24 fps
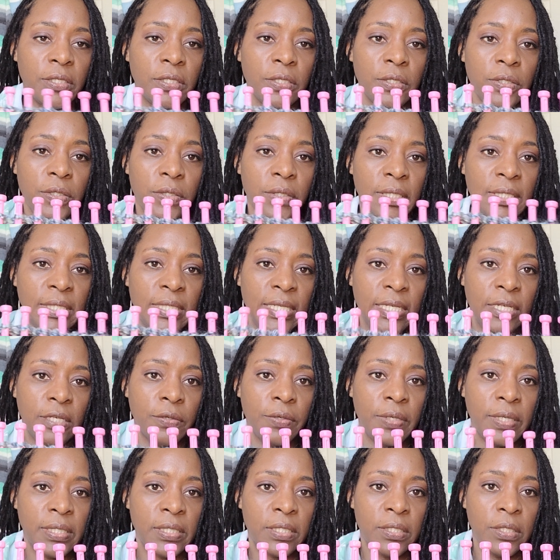to do the
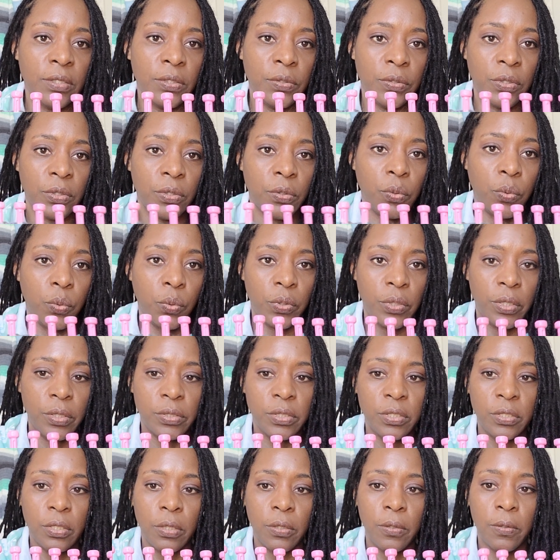decrease to do the corner.
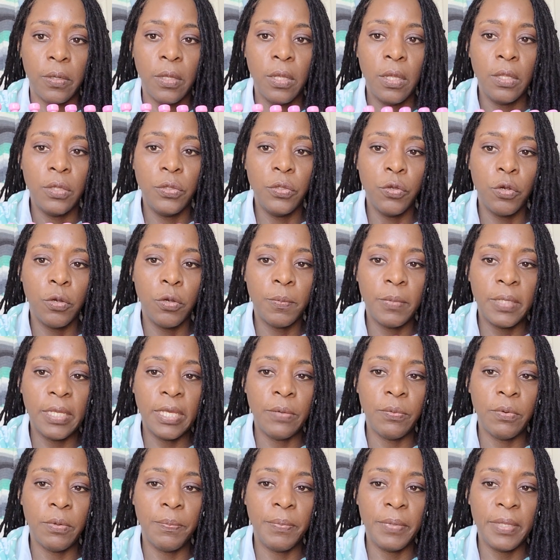So normally it
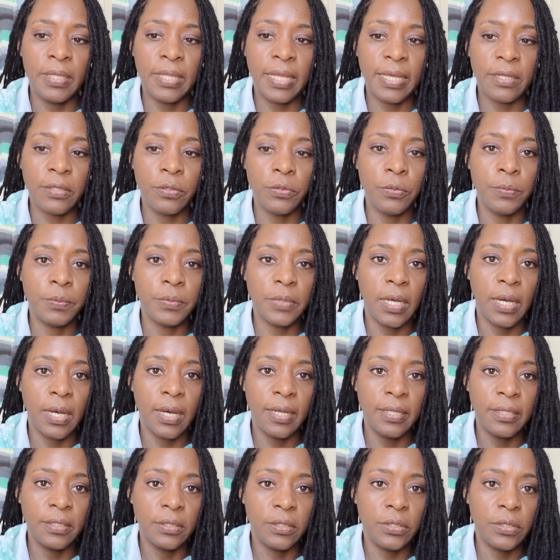would be like looped
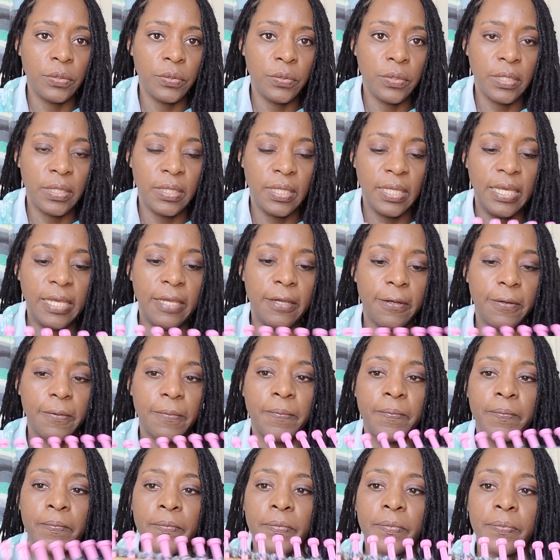on to here.
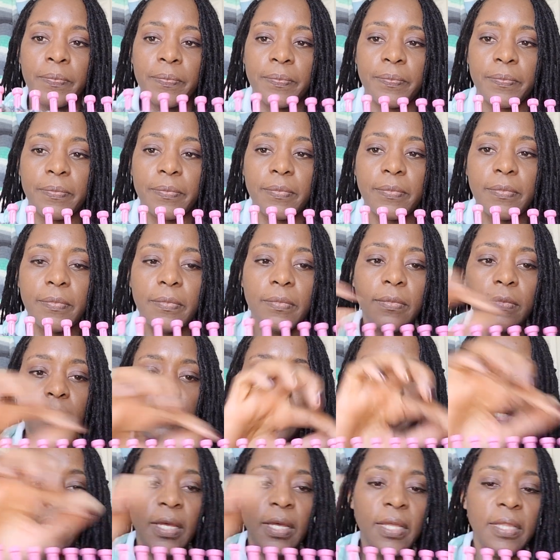
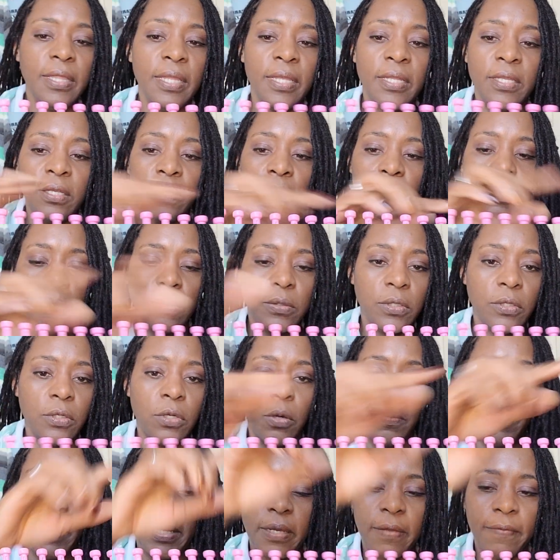And then, you know, you go
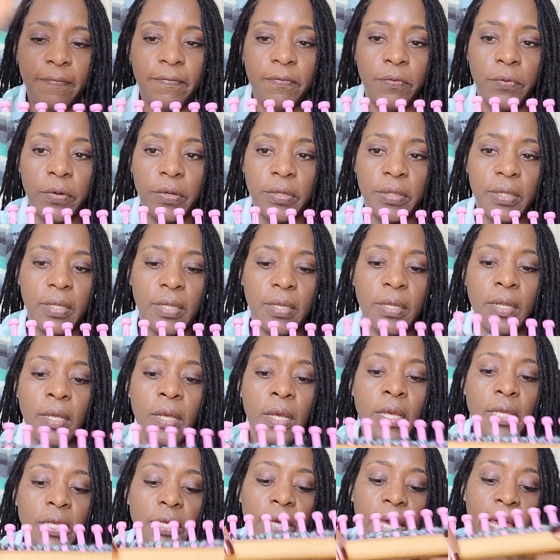back and forth and
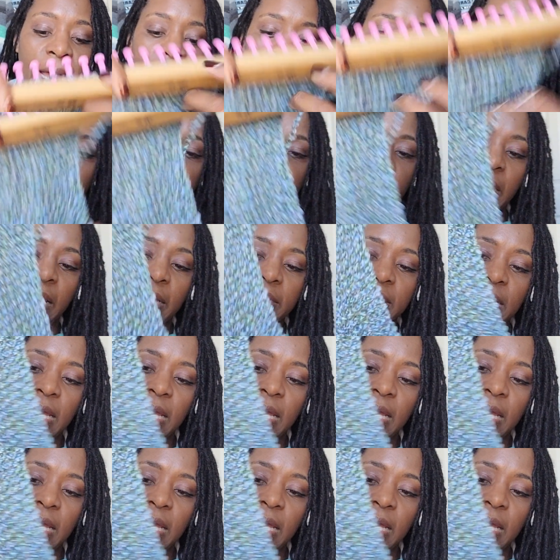you add it, but that's